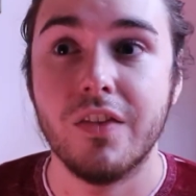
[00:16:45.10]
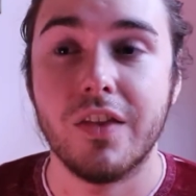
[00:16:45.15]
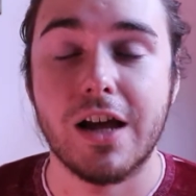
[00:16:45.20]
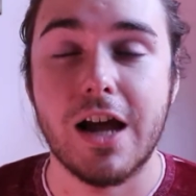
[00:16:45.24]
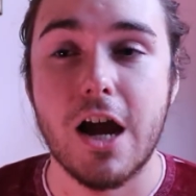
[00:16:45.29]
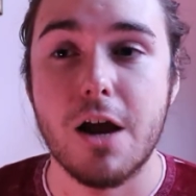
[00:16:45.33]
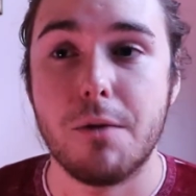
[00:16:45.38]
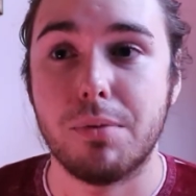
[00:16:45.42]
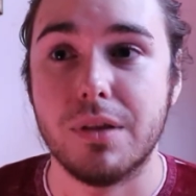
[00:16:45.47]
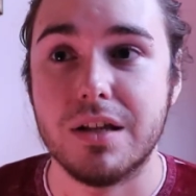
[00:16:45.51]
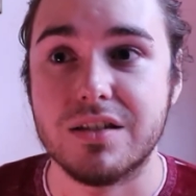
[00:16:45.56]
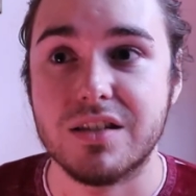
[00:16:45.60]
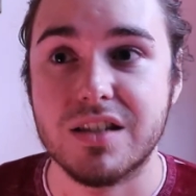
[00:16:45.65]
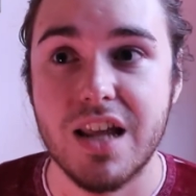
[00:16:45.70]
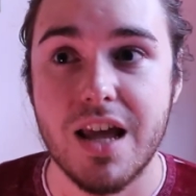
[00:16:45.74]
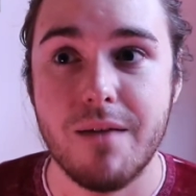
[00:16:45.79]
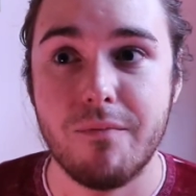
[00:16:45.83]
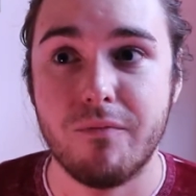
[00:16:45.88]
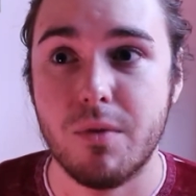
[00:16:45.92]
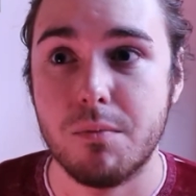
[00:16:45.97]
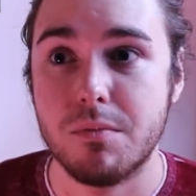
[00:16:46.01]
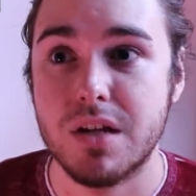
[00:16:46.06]
The guy who plays
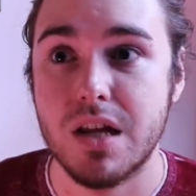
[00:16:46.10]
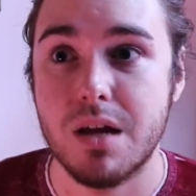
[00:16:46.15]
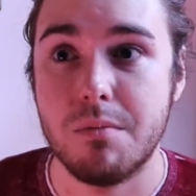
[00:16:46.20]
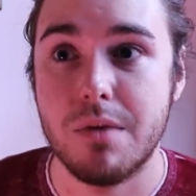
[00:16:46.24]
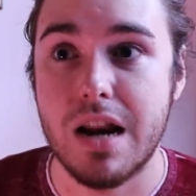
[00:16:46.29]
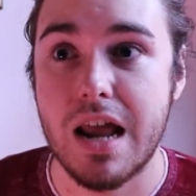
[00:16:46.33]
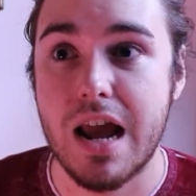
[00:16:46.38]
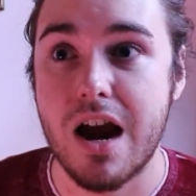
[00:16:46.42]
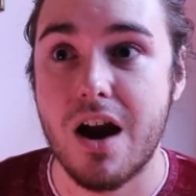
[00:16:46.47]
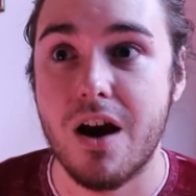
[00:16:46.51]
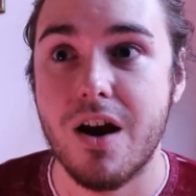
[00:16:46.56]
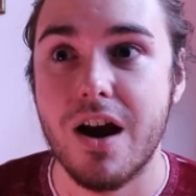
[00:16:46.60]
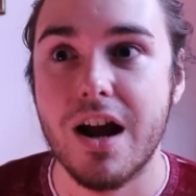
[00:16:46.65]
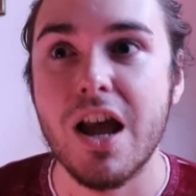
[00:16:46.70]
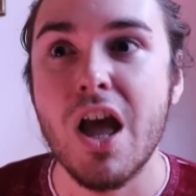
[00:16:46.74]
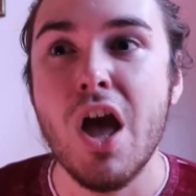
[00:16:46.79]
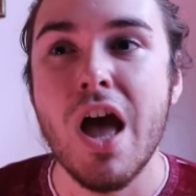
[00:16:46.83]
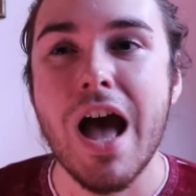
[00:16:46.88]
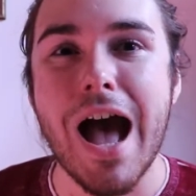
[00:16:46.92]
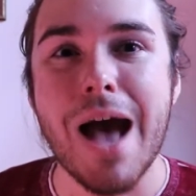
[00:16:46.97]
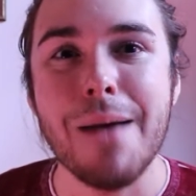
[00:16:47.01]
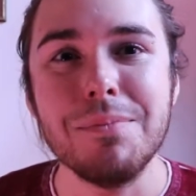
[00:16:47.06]
Tim from Tim and Eric,
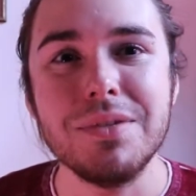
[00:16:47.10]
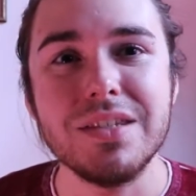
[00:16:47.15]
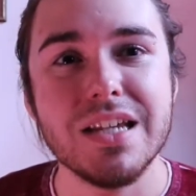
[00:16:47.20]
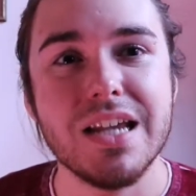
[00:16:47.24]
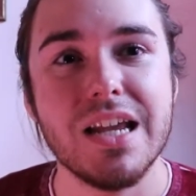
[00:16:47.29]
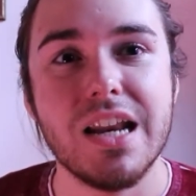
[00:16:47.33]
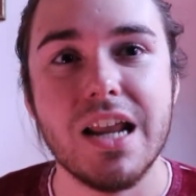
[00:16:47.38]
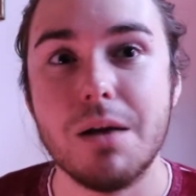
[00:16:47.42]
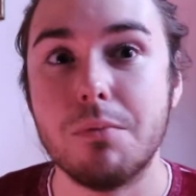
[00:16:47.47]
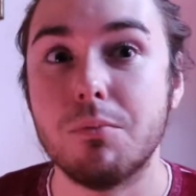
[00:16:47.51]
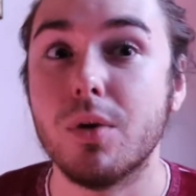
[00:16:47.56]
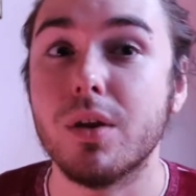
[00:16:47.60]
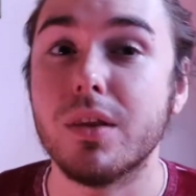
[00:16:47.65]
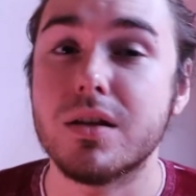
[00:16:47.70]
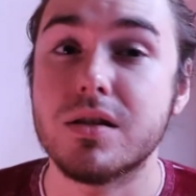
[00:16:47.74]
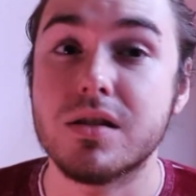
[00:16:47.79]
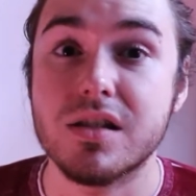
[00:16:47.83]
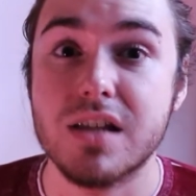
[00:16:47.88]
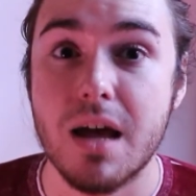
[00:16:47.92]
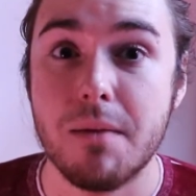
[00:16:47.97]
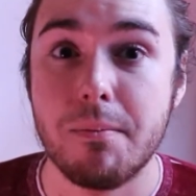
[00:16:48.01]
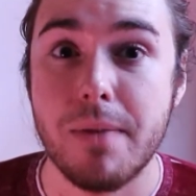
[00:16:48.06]
I'm seeing him really
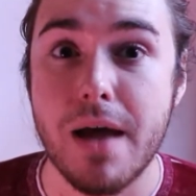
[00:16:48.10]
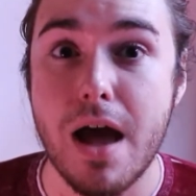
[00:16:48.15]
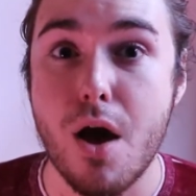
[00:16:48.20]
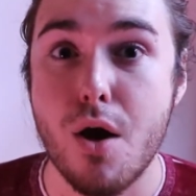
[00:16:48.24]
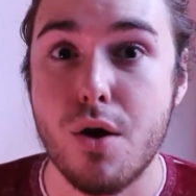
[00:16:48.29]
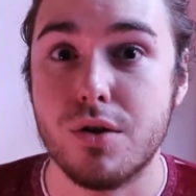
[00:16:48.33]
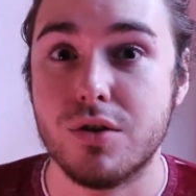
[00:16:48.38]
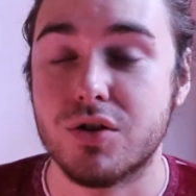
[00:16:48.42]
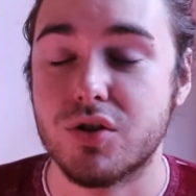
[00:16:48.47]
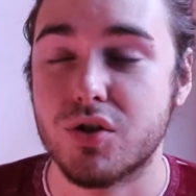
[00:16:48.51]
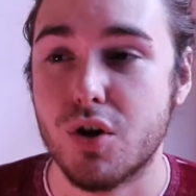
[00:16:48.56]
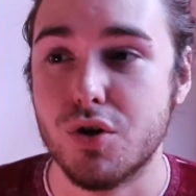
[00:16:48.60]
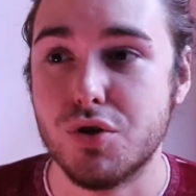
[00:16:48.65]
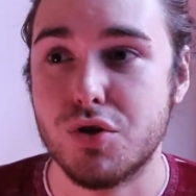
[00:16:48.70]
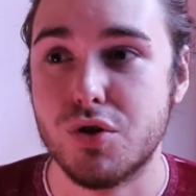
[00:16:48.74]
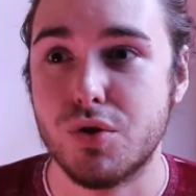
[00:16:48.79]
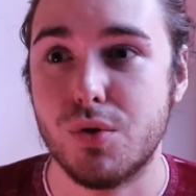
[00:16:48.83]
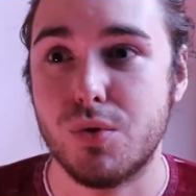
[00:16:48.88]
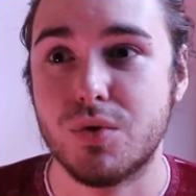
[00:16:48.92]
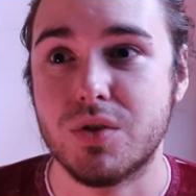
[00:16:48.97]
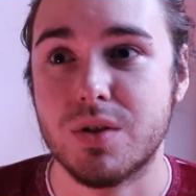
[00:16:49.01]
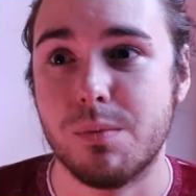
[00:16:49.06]
step out and start to
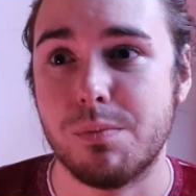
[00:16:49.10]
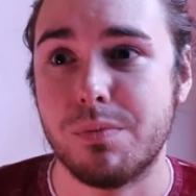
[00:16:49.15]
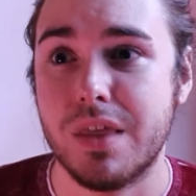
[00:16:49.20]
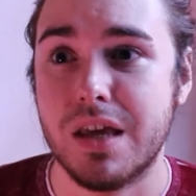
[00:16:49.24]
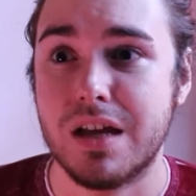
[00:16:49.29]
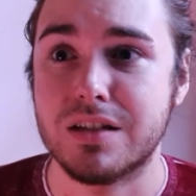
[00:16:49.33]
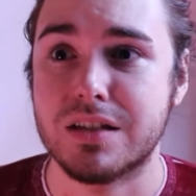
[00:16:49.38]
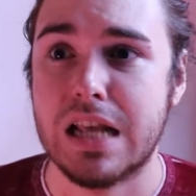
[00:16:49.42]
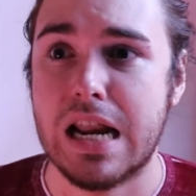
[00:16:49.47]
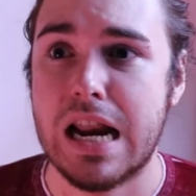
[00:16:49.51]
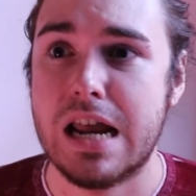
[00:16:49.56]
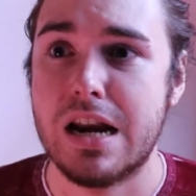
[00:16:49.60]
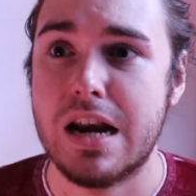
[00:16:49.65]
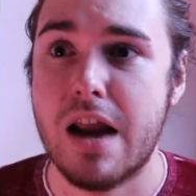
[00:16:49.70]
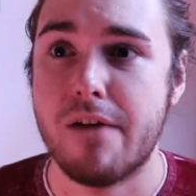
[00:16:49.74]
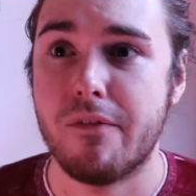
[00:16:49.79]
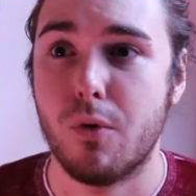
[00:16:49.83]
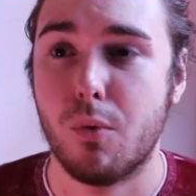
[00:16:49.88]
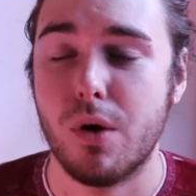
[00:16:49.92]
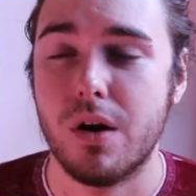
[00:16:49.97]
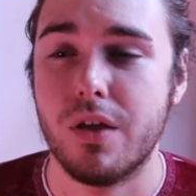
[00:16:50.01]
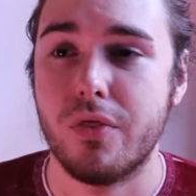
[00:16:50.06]
do some things that I
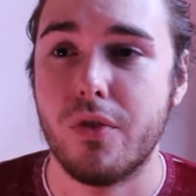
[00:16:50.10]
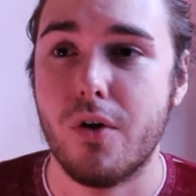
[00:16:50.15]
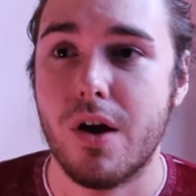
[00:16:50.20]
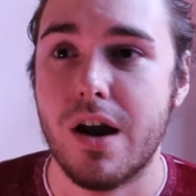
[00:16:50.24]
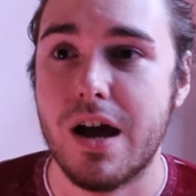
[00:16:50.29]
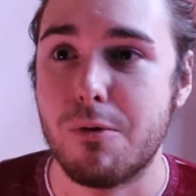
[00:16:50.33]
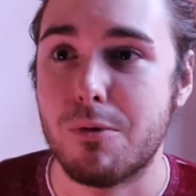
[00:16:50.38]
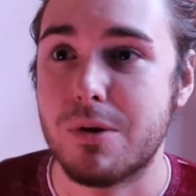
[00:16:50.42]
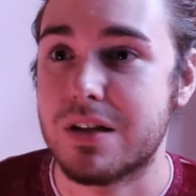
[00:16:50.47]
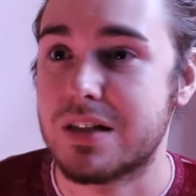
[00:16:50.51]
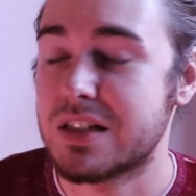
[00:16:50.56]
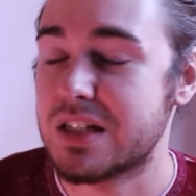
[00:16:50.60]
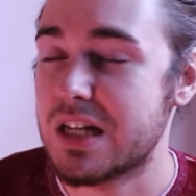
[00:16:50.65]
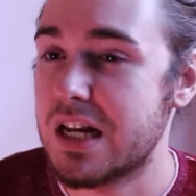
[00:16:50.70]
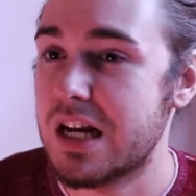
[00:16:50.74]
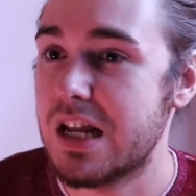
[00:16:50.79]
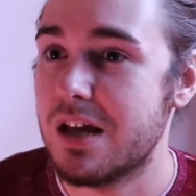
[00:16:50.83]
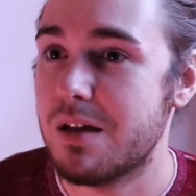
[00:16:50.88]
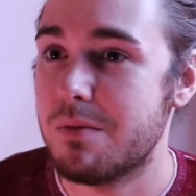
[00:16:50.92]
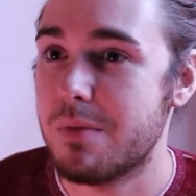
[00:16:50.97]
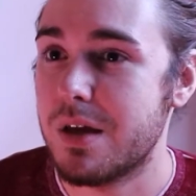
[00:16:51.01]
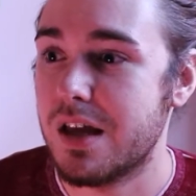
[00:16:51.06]
never would have thought I would have seen
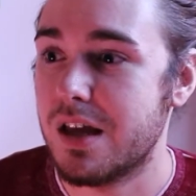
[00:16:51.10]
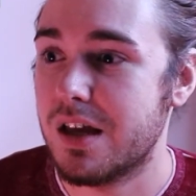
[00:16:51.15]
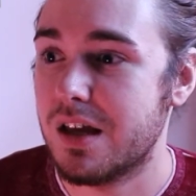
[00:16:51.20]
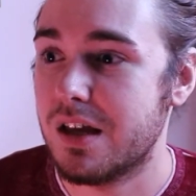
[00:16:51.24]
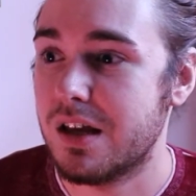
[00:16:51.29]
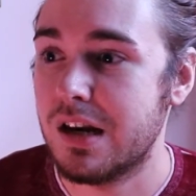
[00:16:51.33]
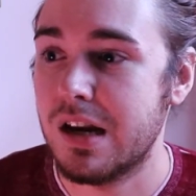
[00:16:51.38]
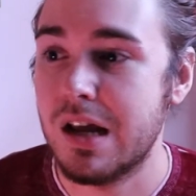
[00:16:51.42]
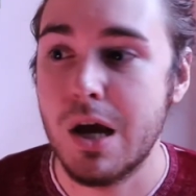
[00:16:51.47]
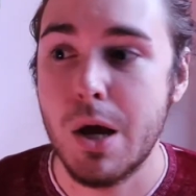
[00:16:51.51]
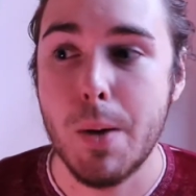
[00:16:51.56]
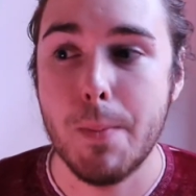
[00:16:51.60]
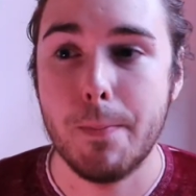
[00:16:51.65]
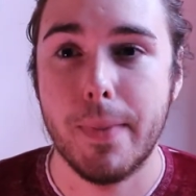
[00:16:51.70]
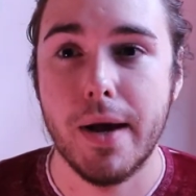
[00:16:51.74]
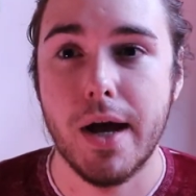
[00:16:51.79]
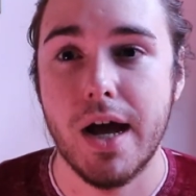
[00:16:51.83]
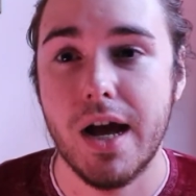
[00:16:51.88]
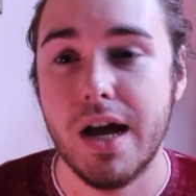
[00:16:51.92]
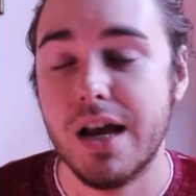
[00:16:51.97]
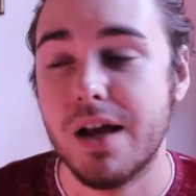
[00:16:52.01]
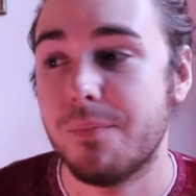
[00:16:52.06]
him in,
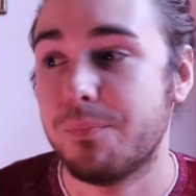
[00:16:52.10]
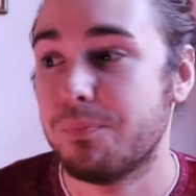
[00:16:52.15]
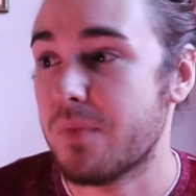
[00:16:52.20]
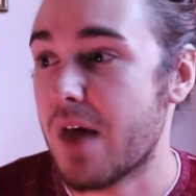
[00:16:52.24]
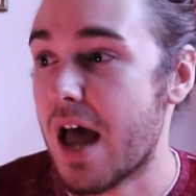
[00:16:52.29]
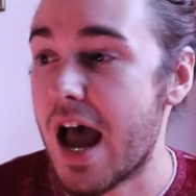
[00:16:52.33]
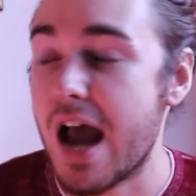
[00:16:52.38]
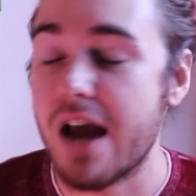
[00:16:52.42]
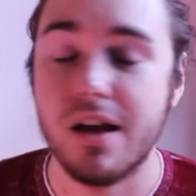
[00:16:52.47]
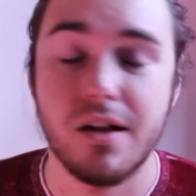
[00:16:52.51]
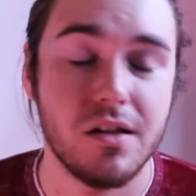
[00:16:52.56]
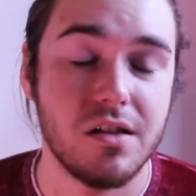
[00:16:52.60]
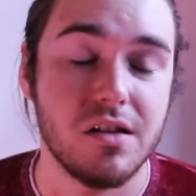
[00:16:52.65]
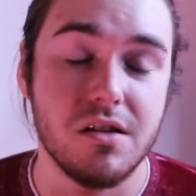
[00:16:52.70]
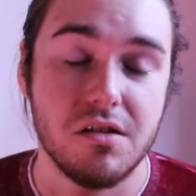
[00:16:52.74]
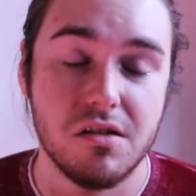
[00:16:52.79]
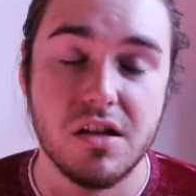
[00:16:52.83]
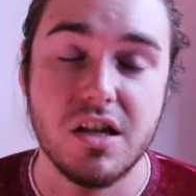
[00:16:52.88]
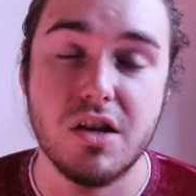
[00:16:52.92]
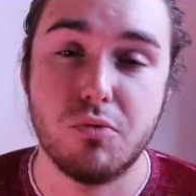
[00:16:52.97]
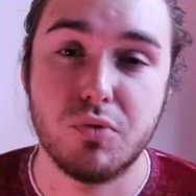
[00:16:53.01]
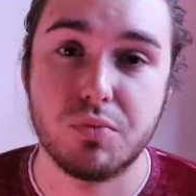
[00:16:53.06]
but
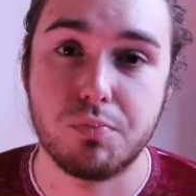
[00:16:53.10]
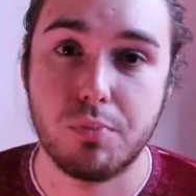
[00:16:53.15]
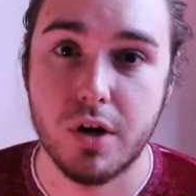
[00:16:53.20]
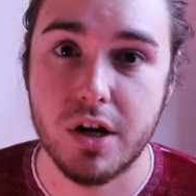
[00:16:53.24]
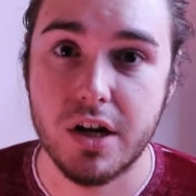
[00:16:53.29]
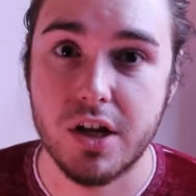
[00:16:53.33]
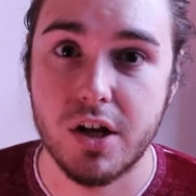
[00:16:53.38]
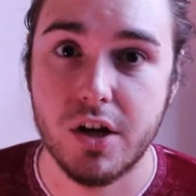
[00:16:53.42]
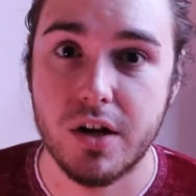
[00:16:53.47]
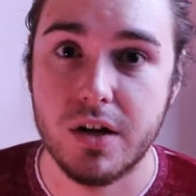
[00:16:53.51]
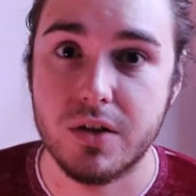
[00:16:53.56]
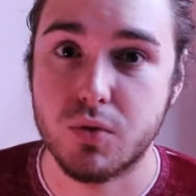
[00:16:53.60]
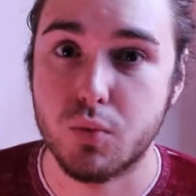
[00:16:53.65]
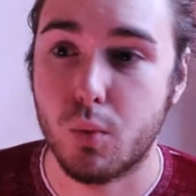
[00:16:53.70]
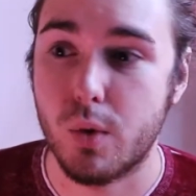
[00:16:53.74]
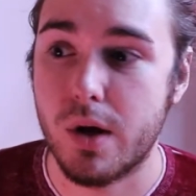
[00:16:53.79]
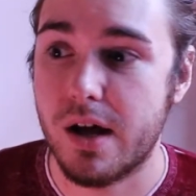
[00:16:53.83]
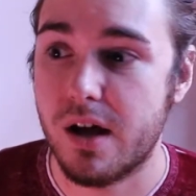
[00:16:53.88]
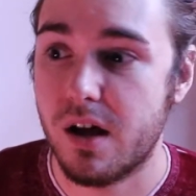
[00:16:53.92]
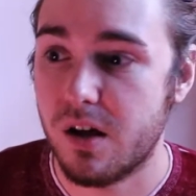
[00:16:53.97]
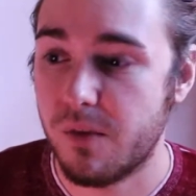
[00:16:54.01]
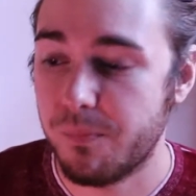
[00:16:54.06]
he was pretty good as
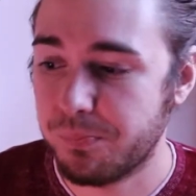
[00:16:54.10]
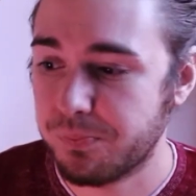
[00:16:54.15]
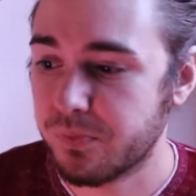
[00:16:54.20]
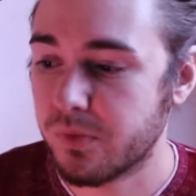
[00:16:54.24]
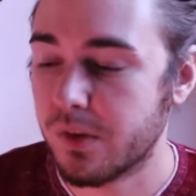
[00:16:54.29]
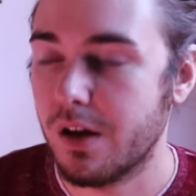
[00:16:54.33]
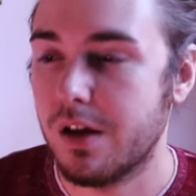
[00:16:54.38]
well.